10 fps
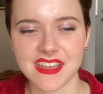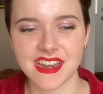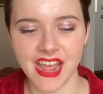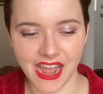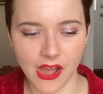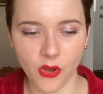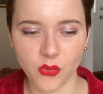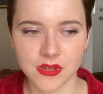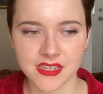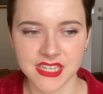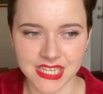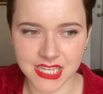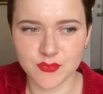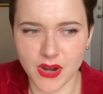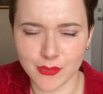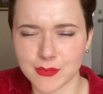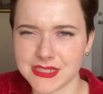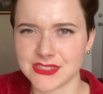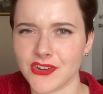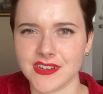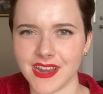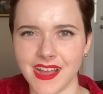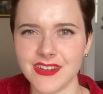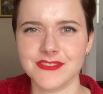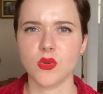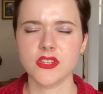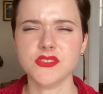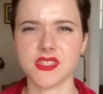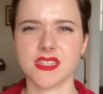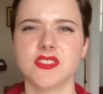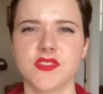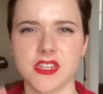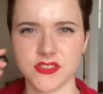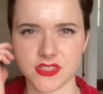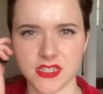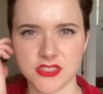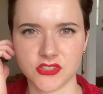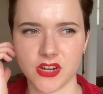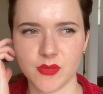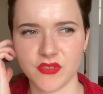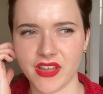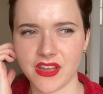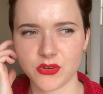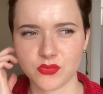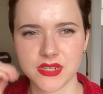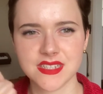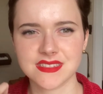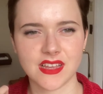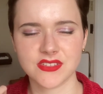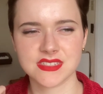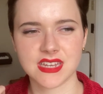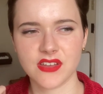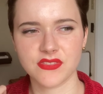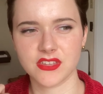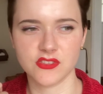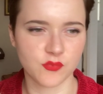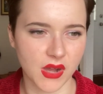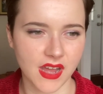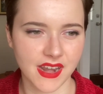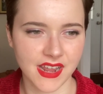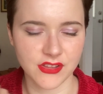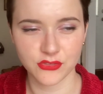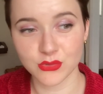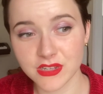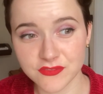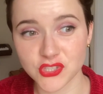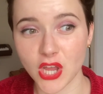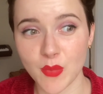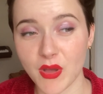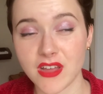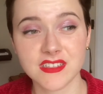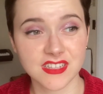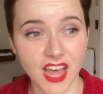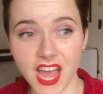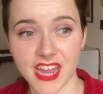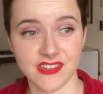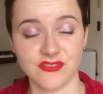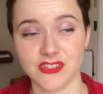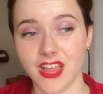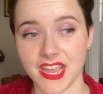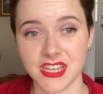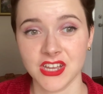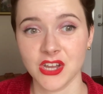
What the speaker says: that how he probably started out? When you see those videos on Instagram of how to resell stuff that you've bought at a thrift shop online for like